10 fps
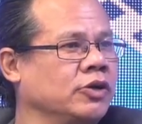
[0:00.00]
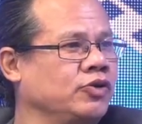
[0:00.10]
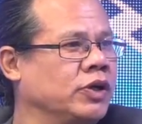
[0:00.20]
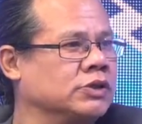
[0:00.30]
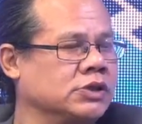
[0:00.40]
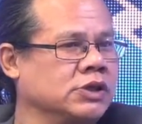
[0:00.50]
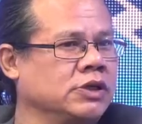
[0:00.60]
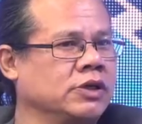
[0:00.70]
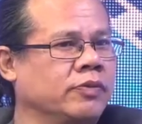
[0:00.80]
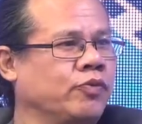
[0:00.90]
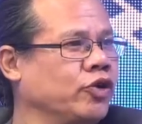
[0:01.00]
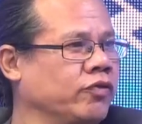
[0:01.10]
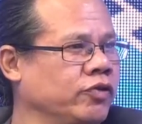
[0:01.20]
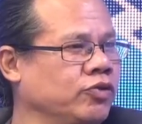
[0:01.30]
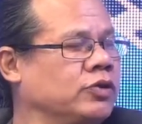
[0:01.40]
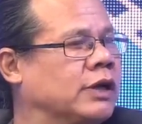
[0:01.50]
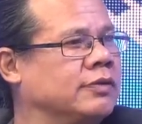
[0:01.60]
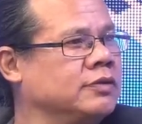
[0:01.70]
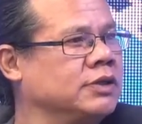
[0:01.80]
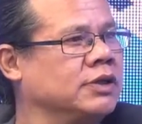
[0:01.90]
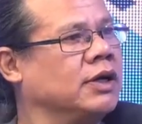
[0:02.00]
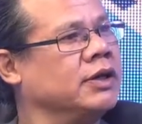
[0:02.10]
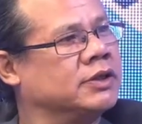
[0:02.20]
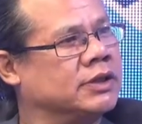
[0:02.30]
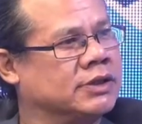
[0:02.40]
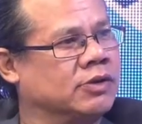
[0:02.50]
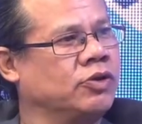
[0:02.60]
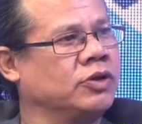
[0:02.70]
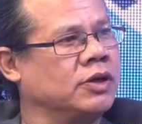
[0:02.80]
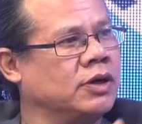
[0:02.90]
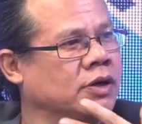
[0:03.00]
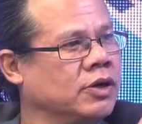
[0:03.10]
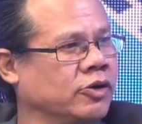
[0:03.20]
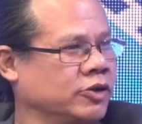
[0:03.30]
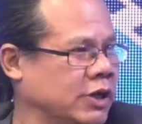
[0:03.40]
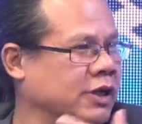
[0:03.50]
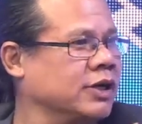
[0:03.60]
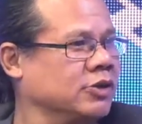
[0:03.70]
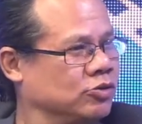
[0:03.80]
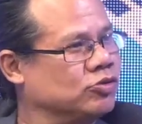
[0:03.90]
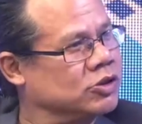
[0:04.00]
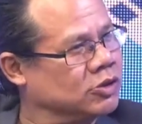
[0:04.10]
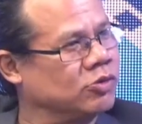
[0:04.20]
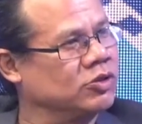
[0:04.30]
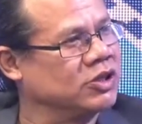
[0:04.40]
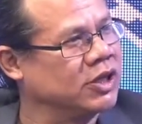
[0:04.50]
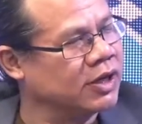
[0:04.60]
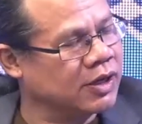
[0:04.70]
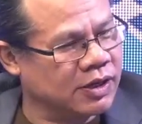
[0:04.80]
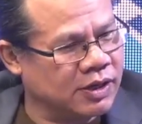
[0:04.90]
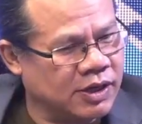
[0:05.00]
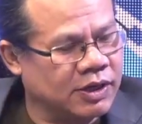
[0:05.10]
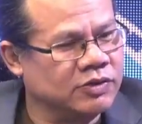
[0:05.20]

U S ki point of view television na interested oidana. I kind of shooting to origin. Okay, other